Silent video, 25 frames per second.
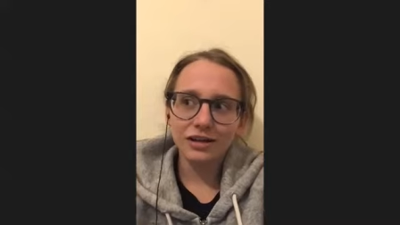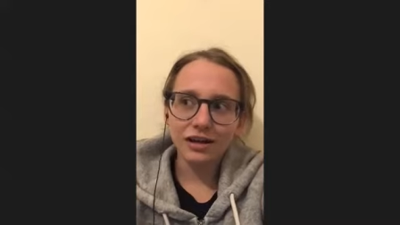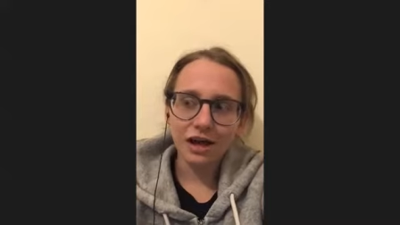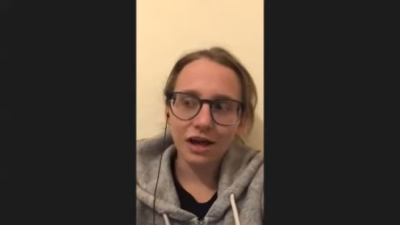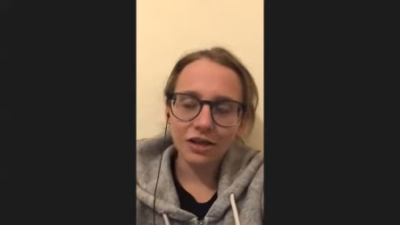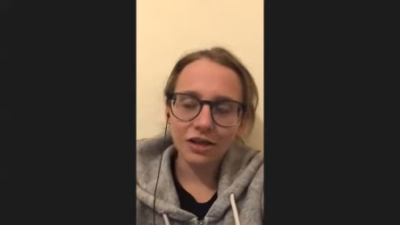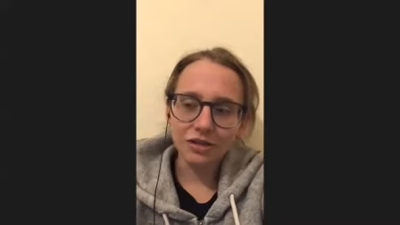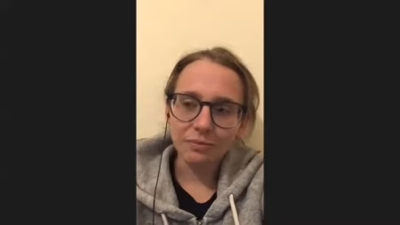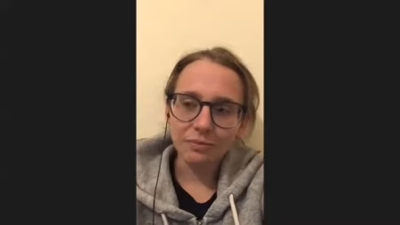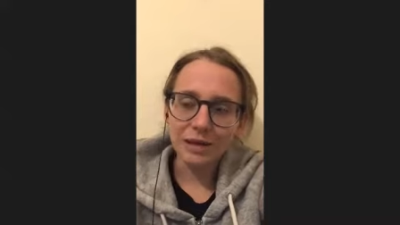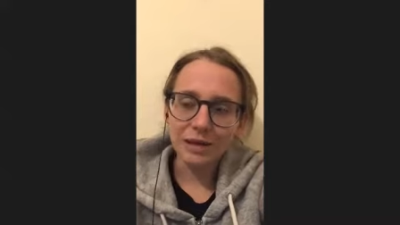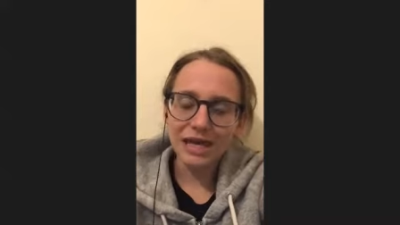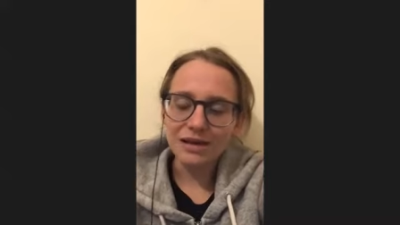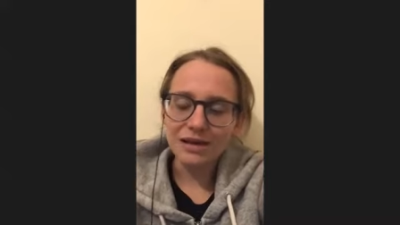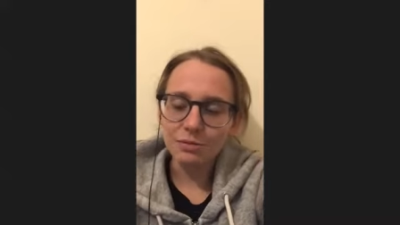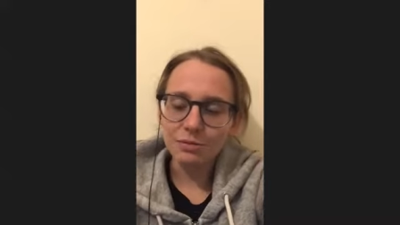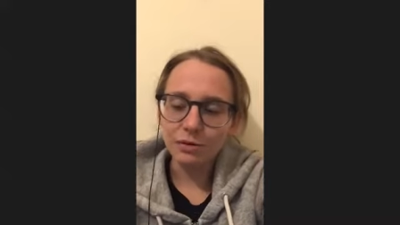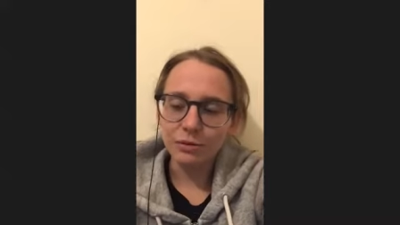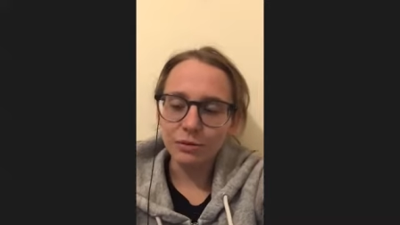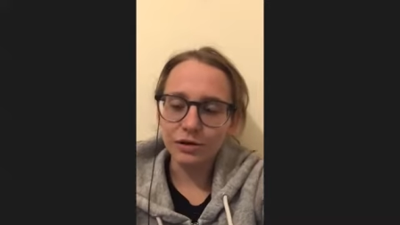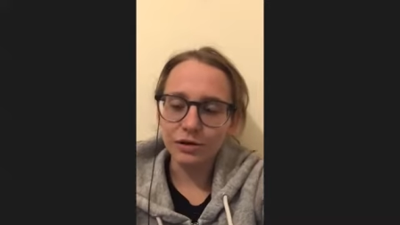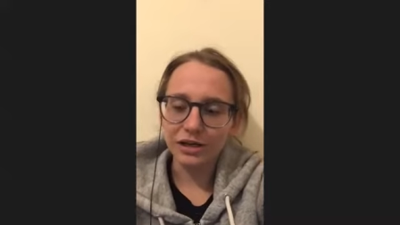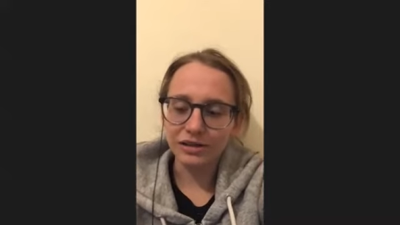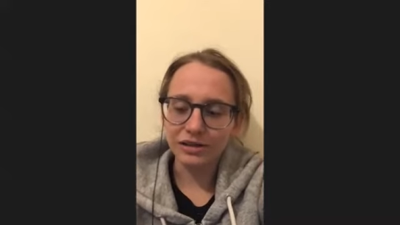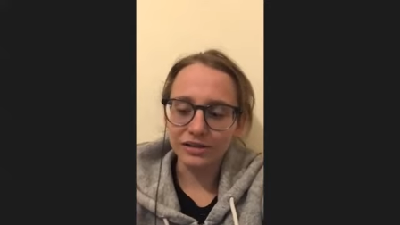other
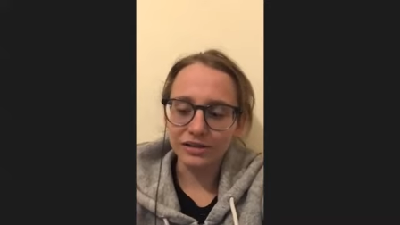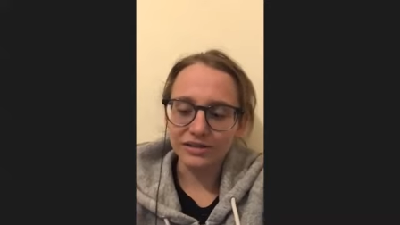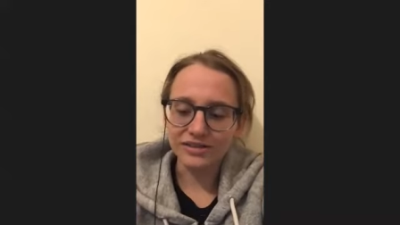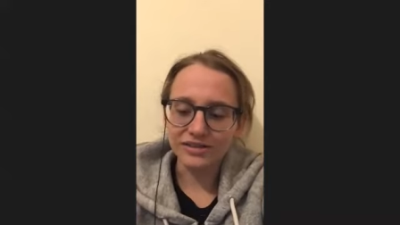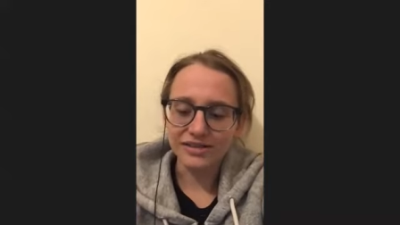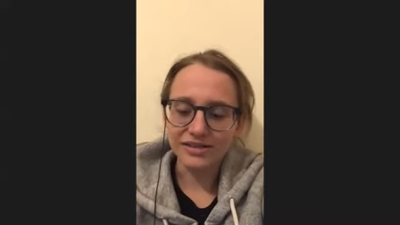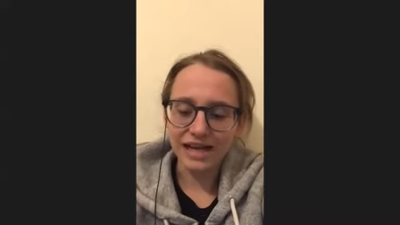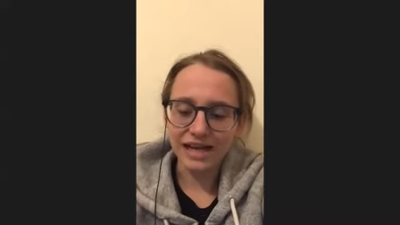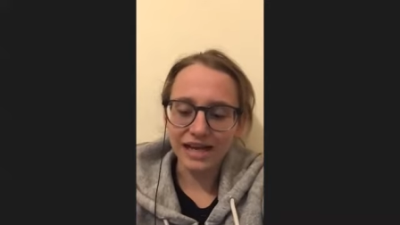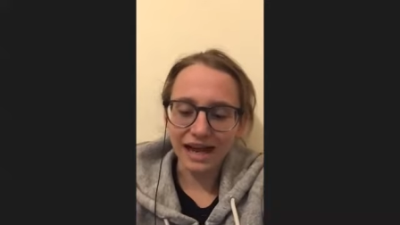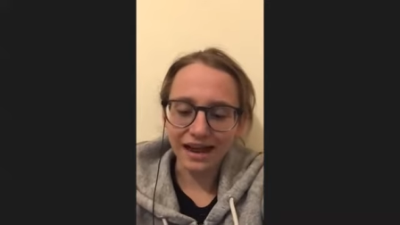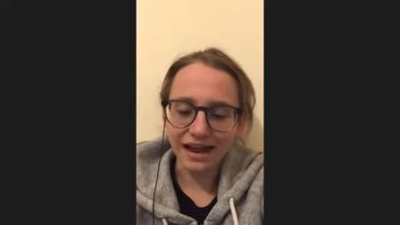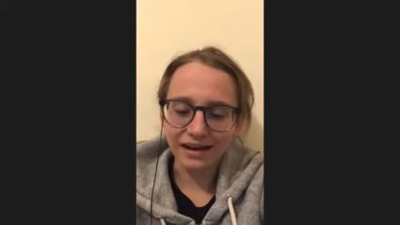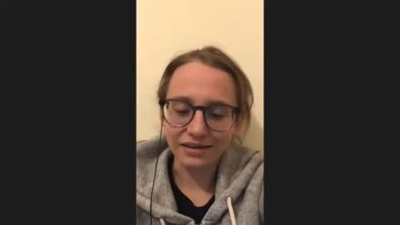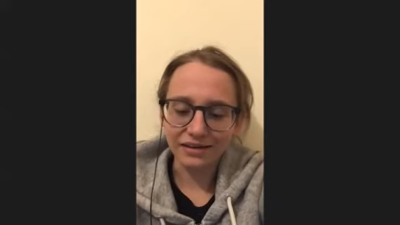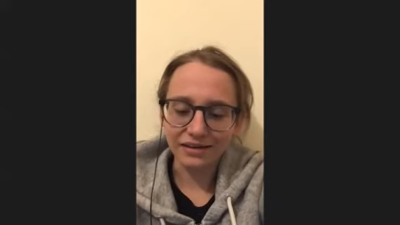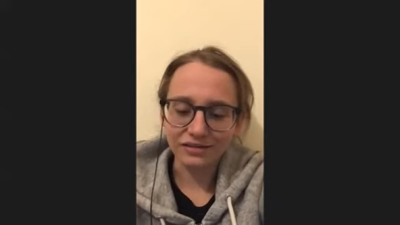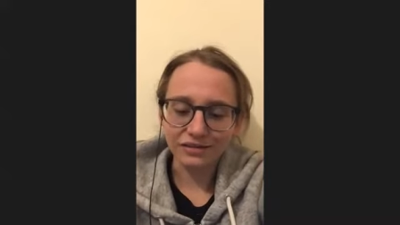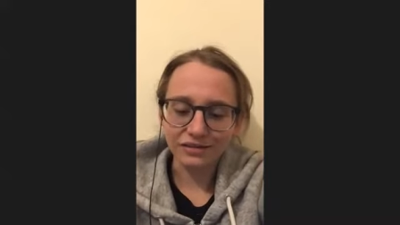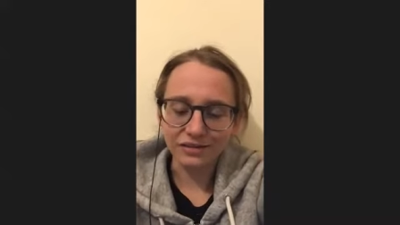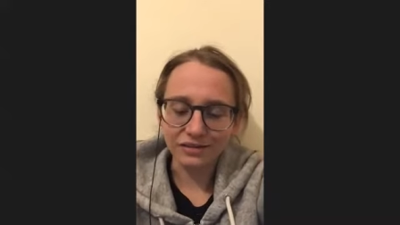people would understand